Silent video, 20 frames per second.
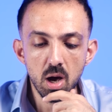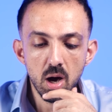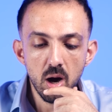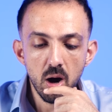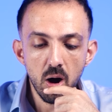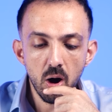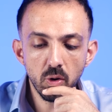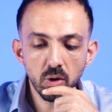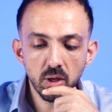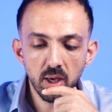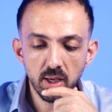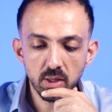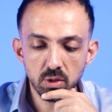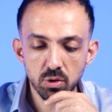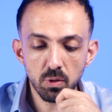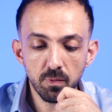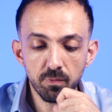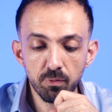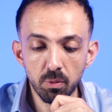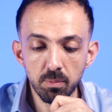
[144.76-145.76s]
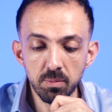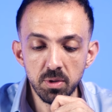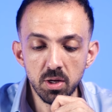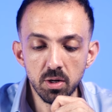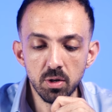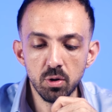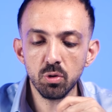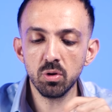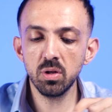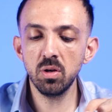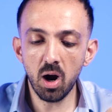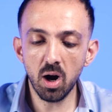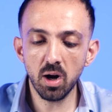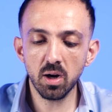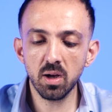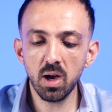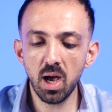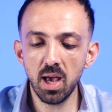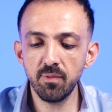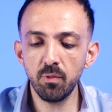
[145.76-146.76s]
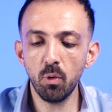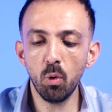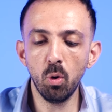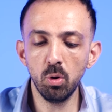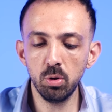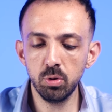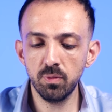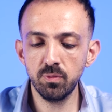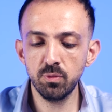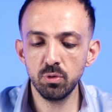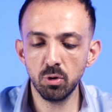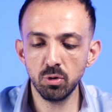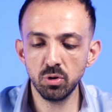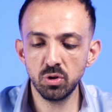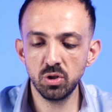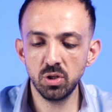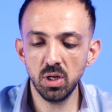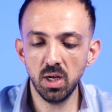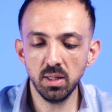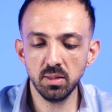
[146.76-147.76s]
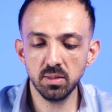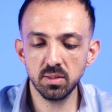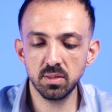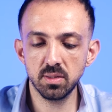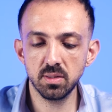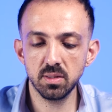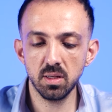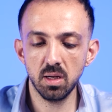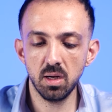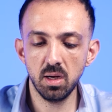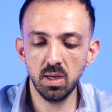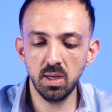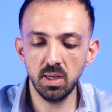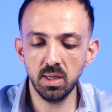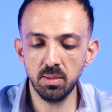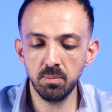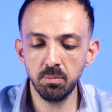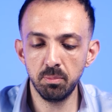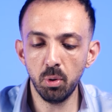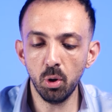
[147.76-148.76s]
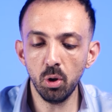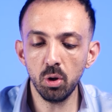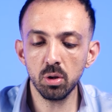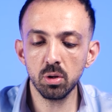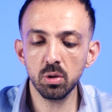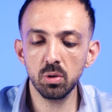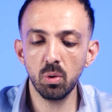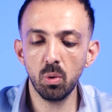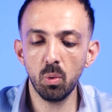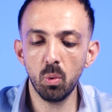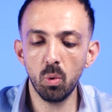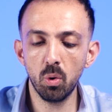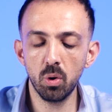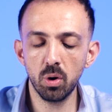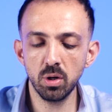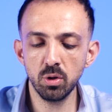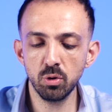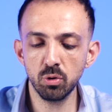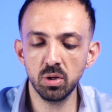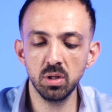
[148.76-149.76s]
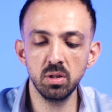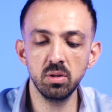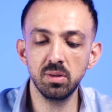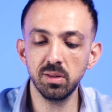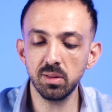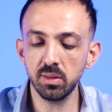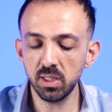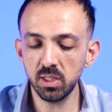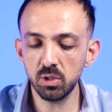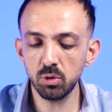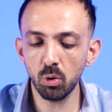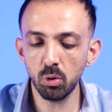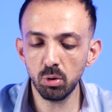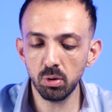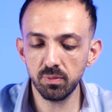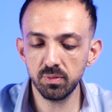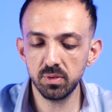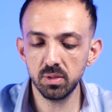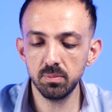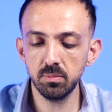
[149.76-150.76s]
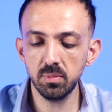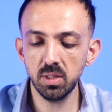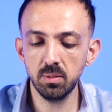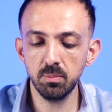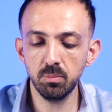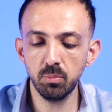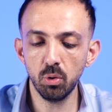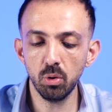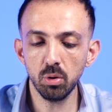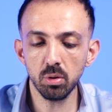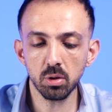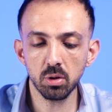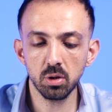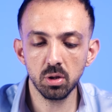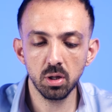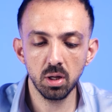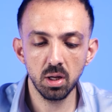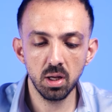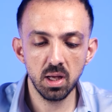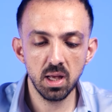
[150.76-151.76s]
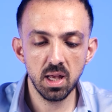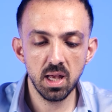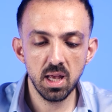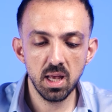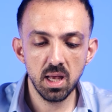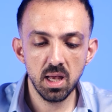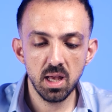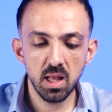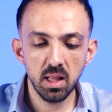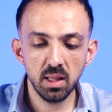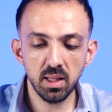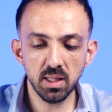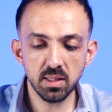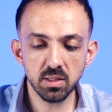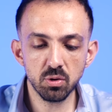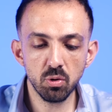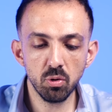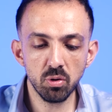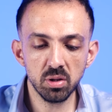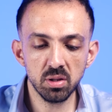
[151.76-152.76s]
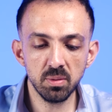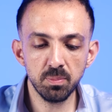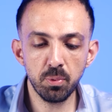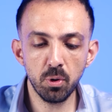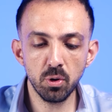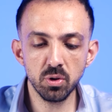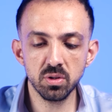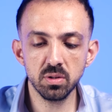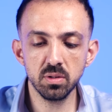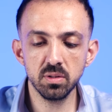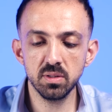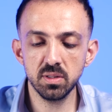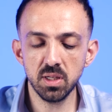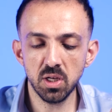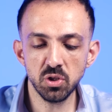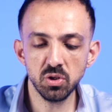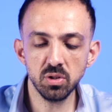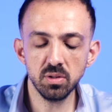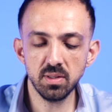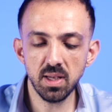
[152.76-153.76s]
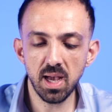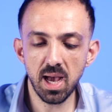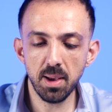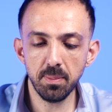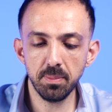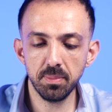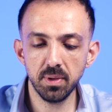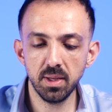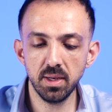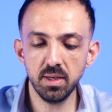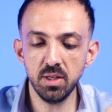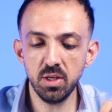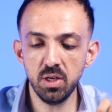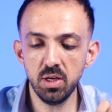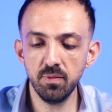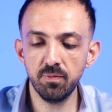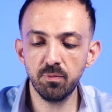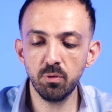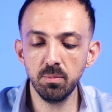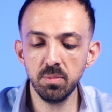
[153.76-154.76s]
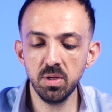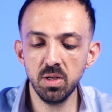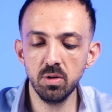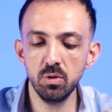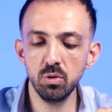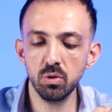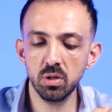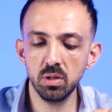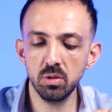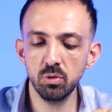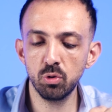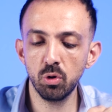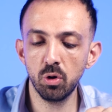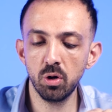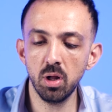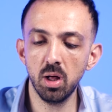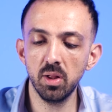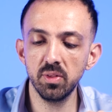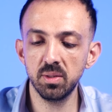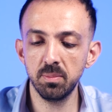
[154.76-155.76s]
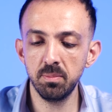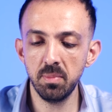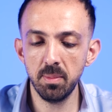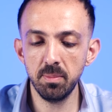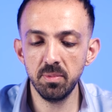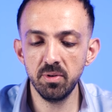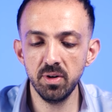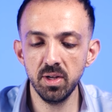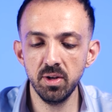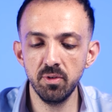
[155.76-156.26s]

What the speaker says: Okay, so from here you can archive all of your chats in bulk, or you can delete all of them in bulk. Let's go to the personalization tab, and from here you can turn on the memory.